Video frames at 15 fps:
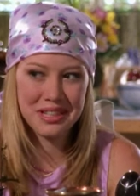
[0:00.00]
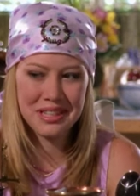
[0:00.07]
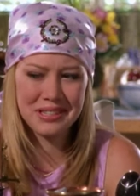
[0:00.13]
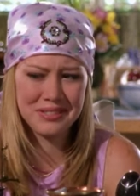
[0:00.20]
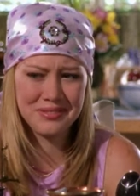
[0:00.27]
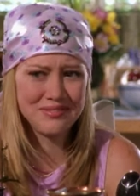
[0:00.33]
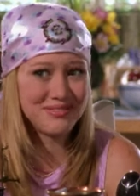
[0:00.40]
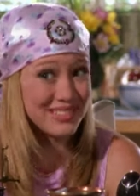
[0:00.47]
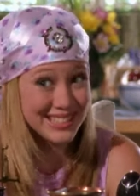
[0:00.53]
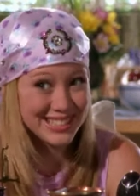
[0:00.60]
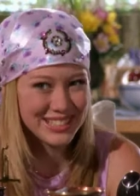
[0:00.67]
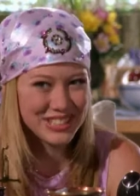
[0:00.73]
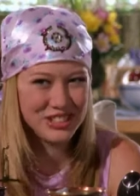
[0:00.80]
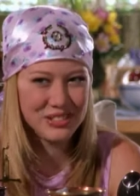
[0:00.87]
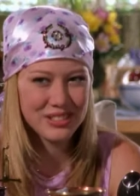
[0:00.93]
I really
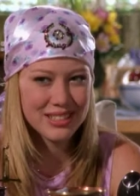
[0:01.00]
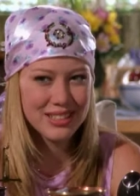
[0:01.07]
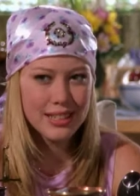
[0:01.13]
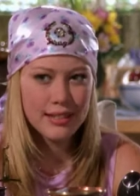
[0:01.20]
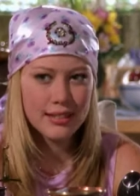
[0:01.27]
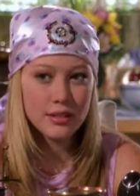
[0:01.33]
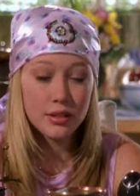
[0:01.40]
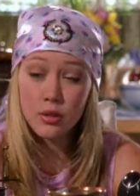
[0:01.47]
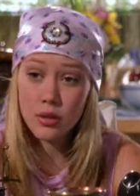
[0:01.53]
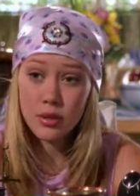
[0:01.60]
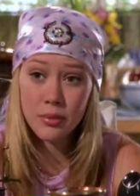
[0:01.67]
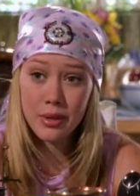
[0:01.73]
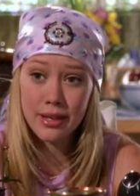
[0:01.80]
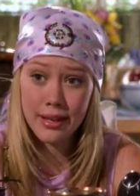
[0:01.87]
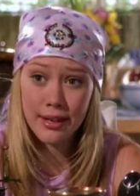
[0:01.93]
don't. Nor do
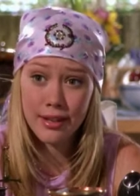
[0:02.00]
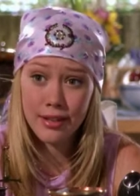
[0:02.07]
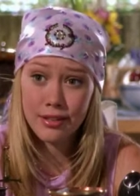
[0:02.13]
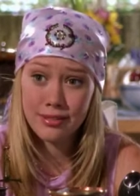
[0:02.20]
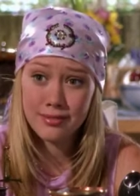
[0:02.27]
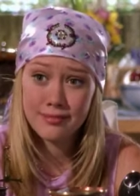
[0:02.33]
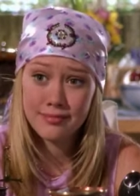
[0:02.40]
I care.